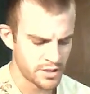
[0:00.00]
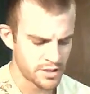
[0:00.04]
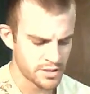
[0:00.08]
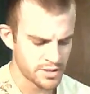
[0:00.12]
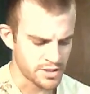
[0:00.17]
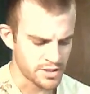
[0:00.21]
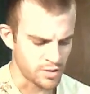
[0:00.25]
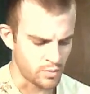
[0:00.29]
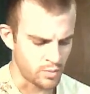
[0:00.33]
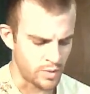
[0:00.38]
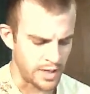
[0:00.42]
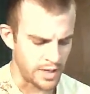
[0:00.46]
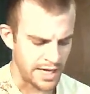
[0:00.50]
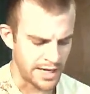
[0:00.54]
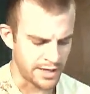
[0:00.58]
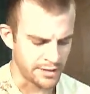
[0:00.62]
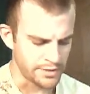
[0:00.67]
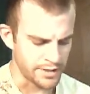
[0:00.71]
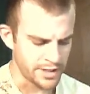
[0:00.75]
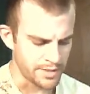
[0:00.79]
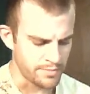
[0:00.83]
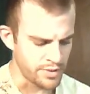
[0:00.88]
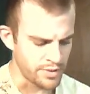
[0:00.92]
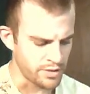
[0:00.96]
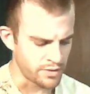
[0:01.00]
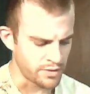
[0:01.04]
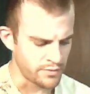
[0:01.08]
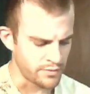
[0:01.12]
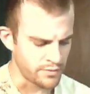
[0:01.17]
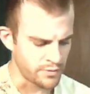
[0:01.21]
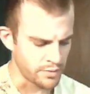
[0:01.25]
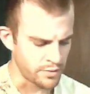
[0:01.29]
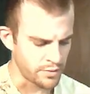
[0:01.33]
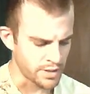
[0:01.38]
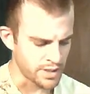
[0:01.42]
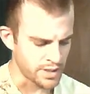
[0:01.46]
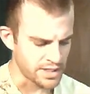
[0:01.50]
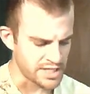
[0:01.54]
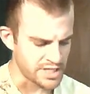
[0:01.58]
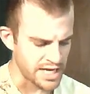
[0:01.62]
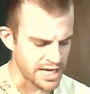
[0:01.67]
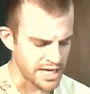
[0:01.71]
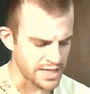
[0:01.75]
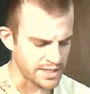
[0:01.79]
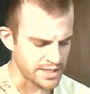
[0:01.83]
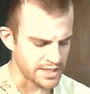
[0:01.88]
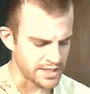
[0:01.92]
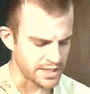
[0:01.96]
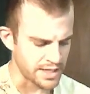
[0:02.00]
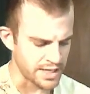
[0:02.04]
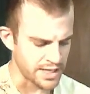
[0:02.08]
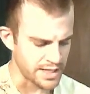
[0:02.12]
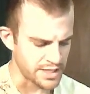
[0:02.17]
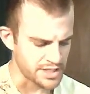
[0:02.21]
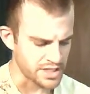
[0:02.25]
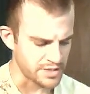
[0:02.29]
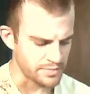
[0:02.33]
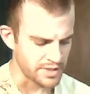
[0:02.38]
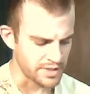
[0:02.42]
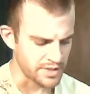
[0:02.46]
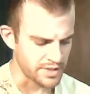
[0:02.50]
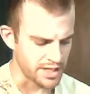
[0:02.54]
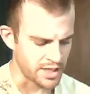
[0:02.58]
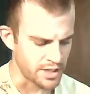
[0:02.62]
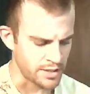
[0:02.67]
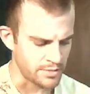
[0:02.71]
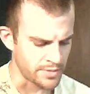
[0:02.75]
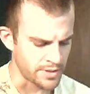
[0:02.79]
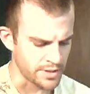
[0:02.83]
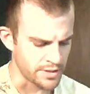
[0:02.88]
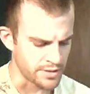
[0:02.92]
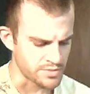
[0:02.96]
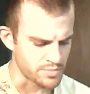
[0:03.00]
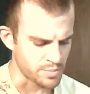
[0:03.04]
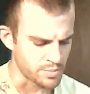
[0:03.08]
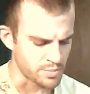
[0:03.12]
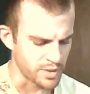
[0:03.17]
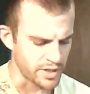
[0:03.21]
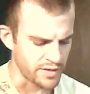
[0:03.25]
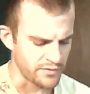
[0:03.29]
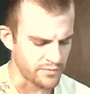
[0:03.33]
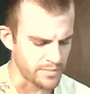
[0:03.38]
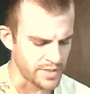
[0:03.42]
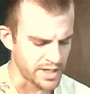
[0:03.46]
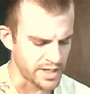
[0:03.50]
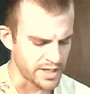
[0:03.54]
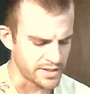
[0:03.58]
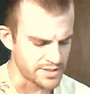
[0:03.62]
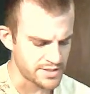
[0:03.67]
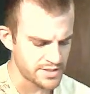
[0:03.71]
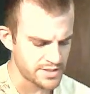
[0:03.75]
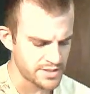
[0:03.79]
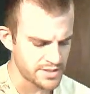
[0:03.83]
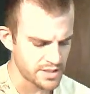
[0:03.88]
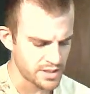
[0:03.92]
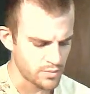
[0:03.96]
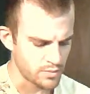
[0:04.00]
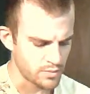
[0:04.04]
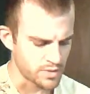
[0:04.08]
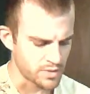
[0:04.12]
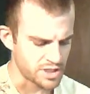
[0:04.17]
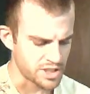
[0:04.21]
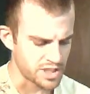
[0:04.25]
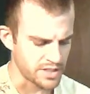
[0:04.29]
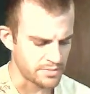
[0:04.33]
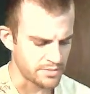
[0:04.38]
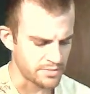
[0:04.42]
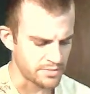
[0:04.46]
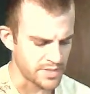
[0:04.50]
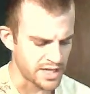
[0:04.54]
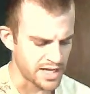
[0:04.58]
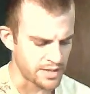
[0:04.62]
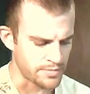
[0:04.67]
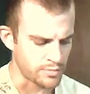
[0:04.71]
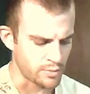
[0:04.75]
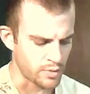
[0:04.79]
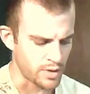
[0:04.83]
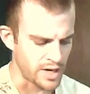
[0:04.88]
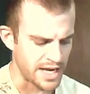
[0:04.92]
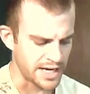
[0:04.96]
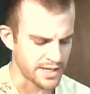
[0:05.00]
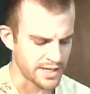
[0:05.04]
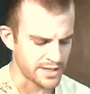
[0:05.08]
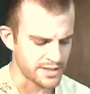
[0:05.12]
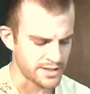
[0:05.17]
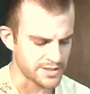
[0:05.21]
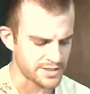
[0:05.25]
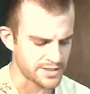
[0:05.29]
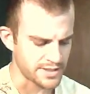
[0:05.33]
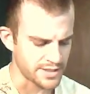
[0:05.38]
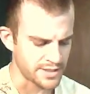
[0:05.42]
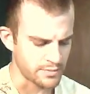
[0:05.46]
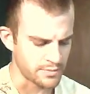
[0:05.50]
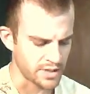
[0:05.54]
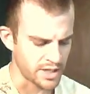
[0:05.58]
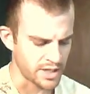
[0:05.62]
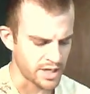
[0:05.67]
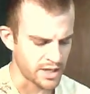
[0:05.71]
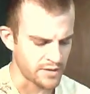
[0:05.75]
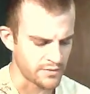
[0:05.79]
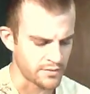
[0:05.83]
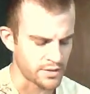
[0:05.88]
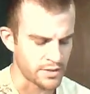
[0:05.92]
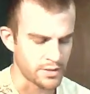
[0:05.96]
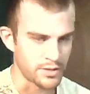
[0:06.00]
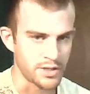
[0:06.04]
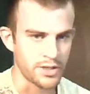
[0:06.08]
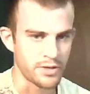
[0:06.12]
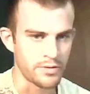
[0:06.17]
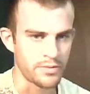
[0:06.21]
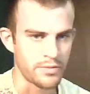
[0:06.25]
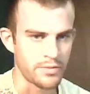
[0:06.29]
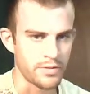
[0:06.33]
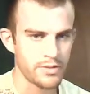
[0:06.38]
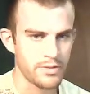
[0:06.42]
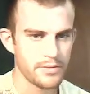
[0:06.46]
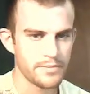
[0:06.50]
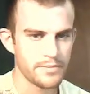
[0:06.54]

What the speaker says: So wildly beautiful and enchanting had she become in those brief minutes when she had miraculously recovered her youth.